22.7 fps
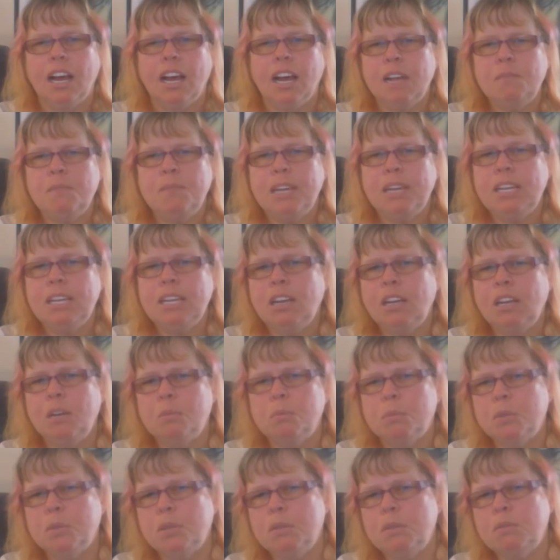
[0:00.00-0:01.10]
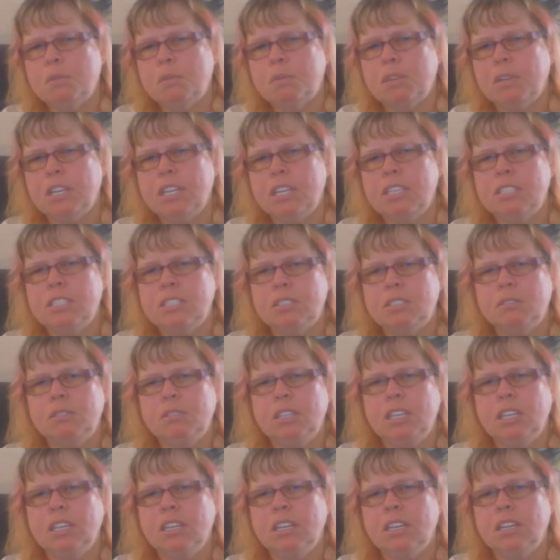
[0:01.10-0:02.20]
I may not approve of what he's
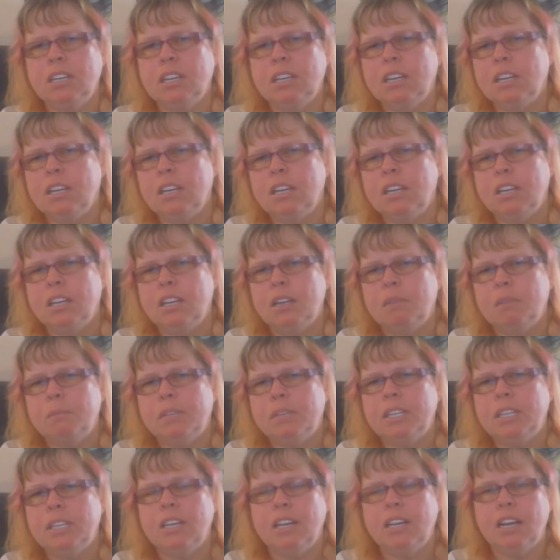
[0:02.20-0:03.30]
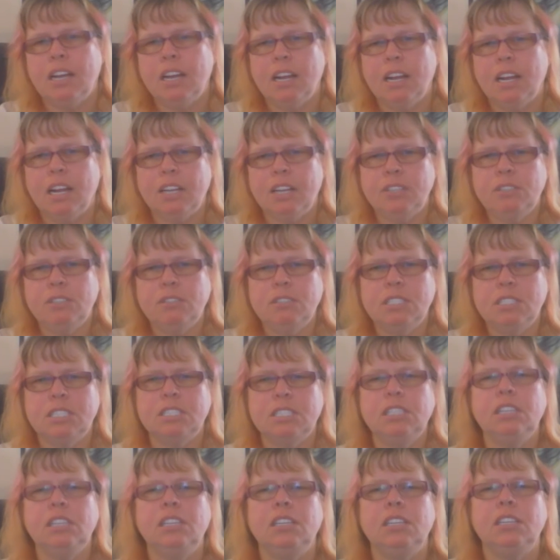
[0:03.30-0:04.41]
doing, but I do
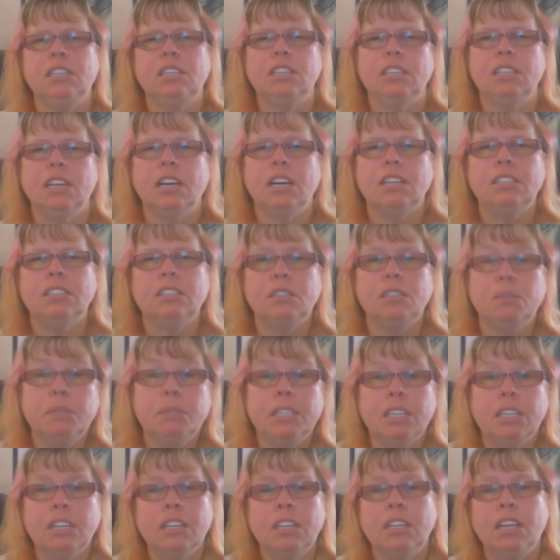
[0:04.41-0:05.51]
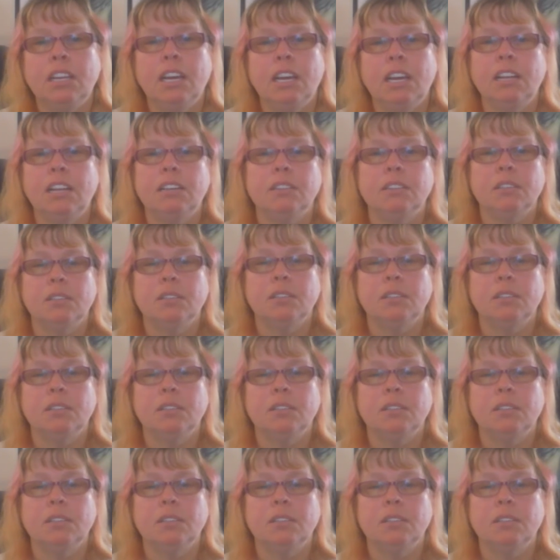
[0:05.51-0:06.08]
see a little beyond that.